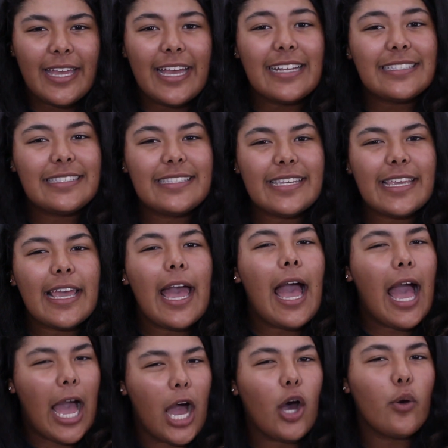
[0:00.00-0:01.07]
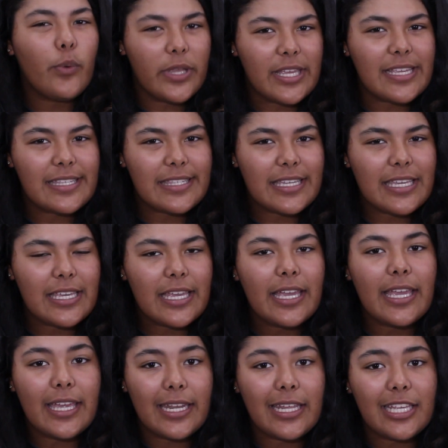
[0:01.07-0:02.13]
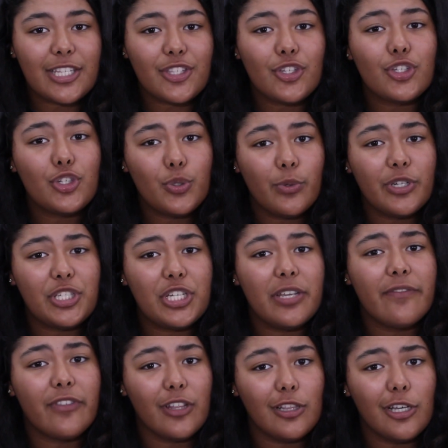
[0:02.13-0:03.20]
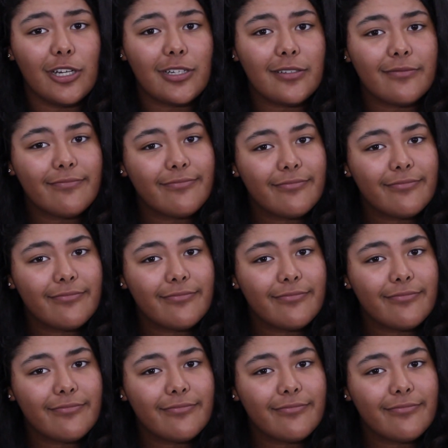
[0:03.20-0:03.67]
and see how easy it is to achieve the look.